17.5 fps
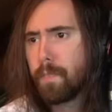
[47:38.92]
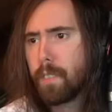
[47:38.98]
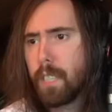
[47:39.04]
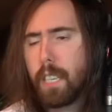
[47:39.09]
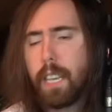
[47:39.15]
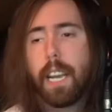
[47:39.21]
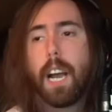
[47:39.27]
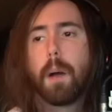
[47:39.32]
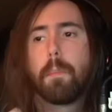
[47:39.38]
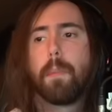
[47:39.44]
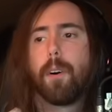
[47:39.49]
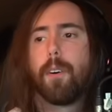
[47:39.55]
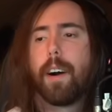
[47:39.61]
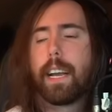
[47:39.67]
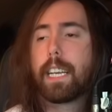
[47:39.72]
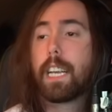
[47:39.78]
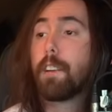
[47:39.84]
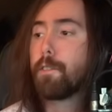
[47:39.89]
It's yeah, but
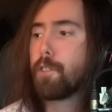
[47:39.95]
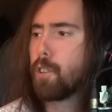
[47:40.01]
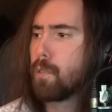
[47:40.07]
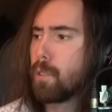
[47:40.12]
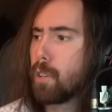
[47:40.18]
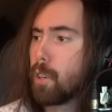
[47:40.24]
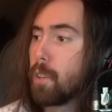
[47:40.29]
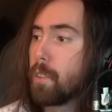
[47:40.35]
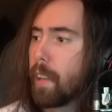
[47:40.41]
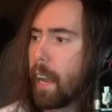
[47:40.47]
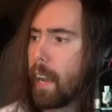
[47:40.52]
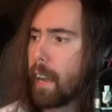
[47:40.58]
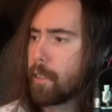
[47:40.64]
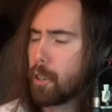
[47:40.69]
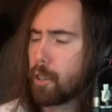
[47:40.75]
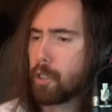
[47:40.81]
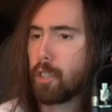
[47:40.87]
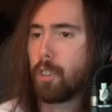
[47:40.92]
like if you do
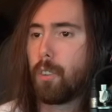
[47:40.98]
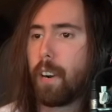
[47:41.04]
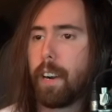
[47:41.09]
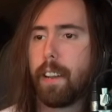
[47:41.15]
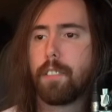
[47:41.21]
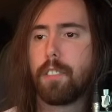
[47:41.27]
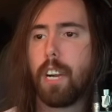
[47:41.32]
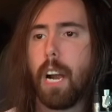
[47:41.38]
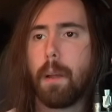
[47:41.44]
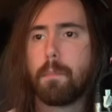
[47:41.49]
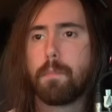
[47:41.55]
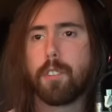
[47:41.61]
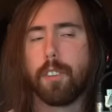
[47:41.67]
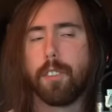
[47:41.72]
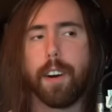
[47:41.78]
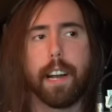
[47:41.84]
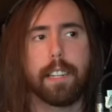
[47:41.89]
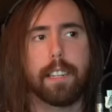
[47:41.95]
that, there's a lot of times
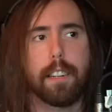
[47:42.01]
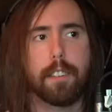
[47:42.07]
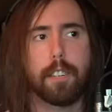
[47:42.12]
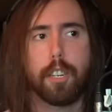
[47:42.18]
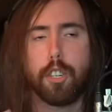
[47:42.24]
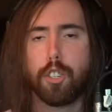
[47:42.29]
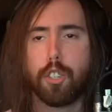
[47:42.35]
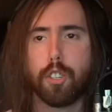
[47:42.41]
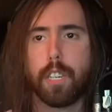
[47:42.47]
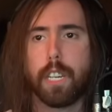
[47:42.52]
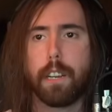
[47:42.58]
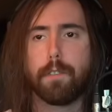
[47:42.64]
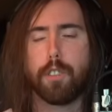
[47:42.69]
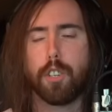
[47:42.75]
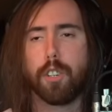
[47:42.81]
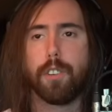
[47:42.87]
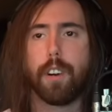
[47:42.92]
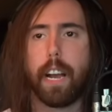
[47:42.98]
that like the teacher gives
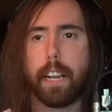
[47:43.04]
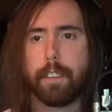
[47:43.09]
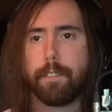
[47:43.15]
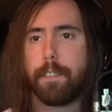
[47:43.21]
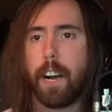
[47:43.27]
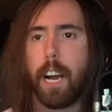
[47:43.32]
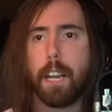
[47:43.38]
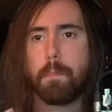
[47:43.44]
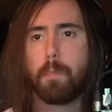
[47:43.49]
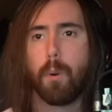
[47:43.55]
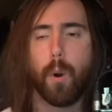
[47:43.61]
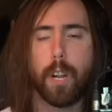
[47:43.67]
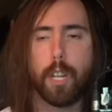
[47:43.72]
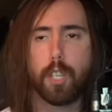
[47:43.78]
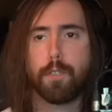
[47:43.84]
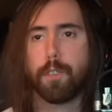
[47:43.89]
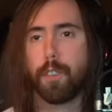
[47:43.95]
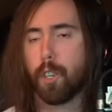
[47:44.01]
you like five
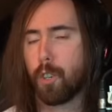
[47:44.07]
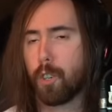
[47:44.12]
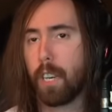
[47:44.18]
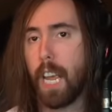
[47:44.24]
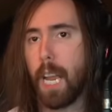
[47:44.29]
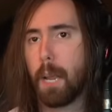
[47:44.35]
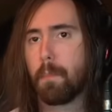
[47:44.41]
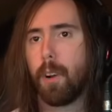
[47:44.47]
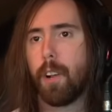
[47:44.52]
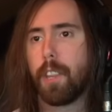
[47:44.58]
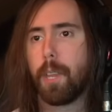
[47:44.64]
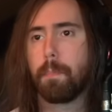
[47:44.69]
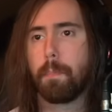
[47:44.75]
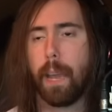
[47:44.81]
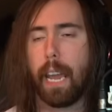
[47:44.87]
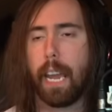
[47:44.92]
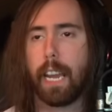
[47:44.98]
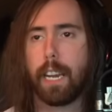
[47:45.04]
points for your name on the
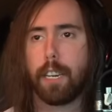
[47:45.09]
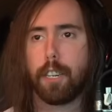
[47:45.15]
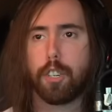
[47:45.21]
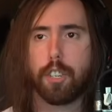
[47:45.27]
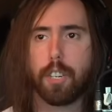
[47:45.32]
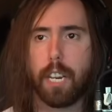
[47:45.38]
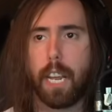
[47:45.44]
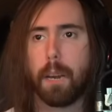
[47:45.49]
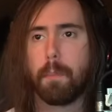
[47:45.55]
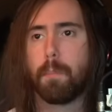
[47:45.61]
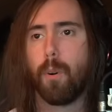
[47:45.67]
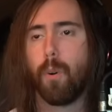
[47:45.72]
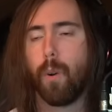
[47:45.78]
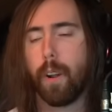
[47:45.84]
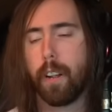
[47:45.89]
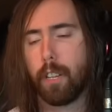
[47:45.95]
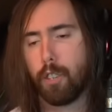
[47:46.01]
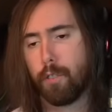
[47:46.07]
page, 10
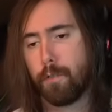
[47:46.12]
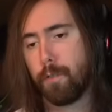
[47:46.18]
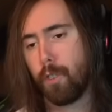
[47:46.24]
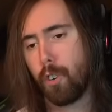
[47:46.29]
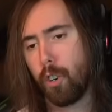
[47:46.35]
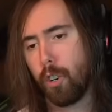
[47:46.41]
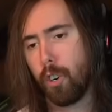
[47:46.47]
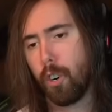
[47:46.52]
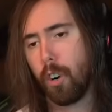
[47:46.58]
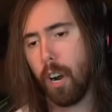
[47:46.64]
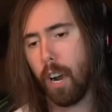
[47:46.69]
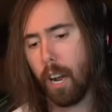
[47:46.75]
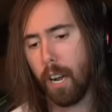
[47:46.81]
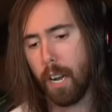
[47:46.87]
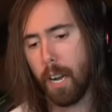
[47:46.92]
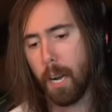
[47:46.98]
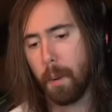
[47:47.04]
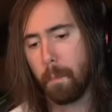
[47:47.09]
points for,
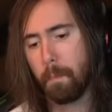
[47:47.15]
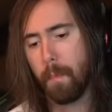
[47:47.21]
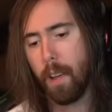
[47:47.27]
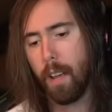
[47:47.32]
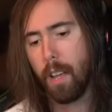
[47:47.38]
um,